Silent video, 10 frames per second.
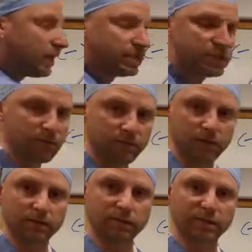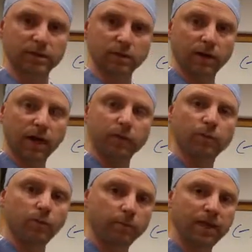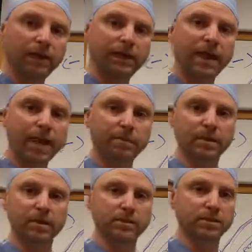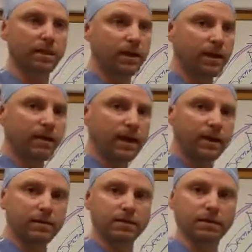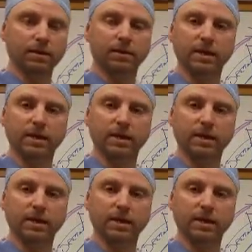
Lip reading: can achieve the physical health and well-being and happiness and